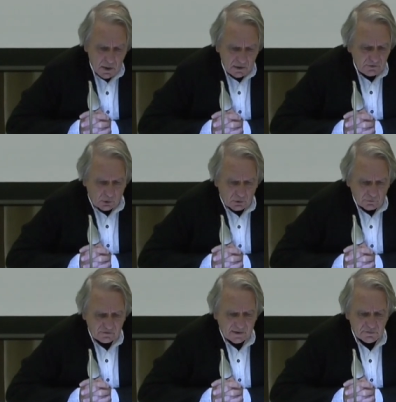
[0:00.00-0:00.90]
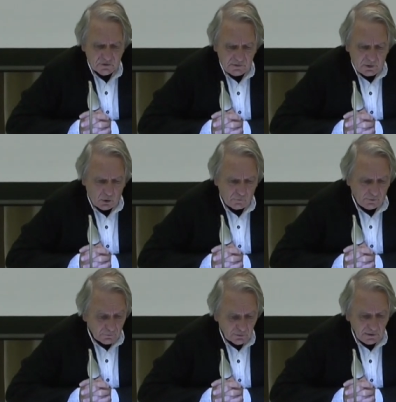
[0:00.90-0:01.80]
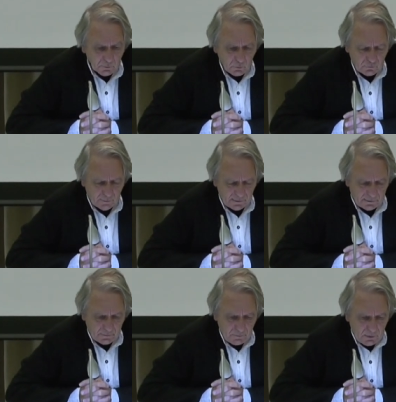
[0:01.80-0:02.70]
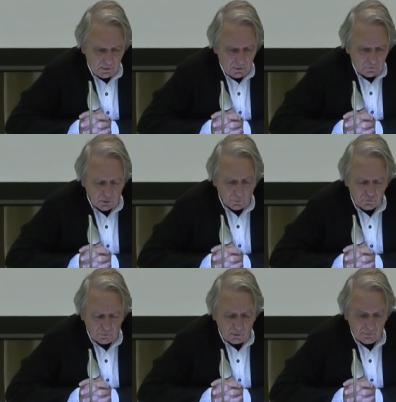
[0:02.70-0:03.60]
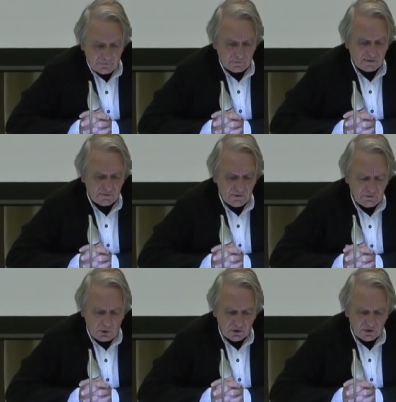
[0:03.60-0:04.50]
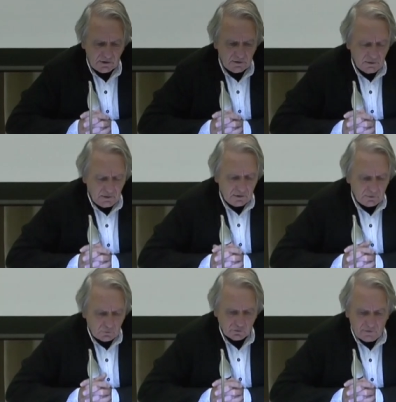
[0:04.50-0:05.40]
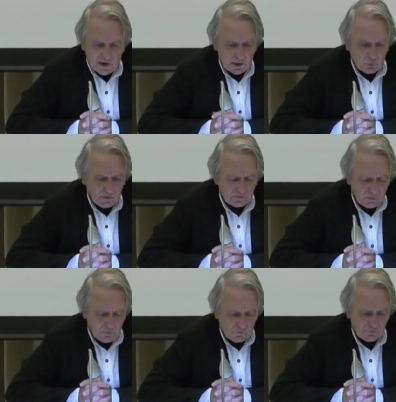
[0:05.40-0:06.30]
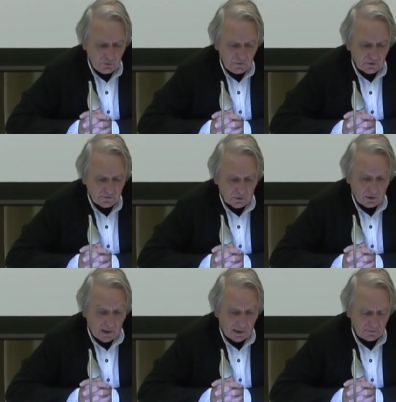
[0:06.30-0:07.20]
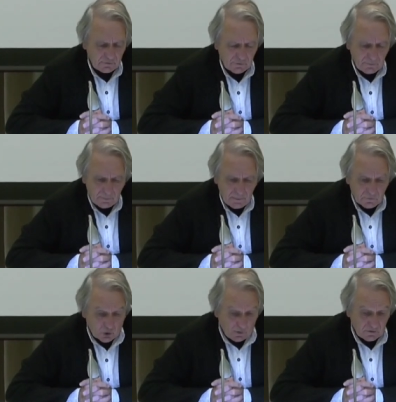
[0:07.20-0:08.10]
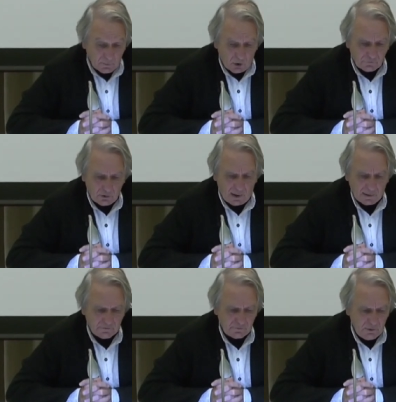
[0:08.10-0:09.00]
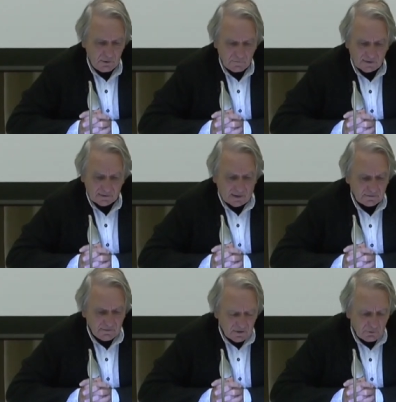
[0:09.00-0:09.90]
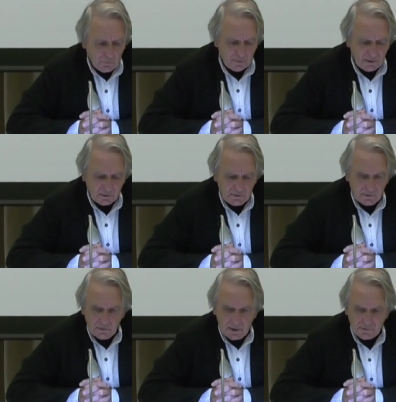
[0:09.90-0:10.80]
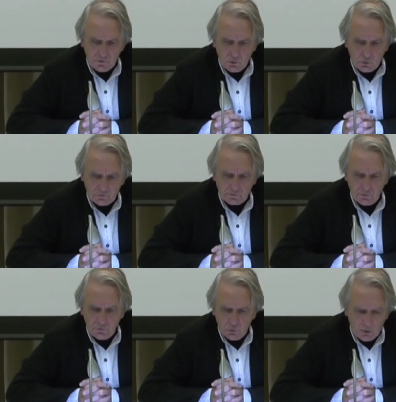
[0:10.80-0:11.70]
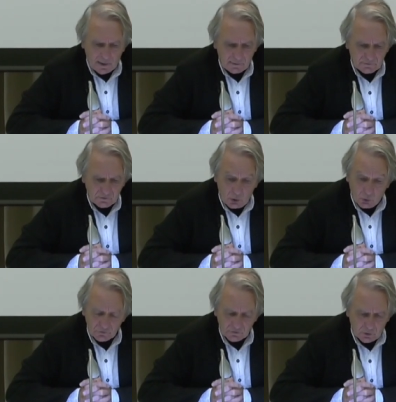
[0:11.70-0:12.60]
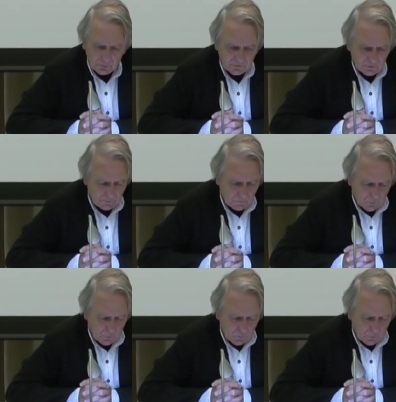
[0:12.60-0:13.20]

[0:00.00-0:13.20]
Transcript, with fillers: is her conception of free movement, the movement that is akin to the very rhythm of universal life, the rhythm of a life that has never begun and knows no ends or stops.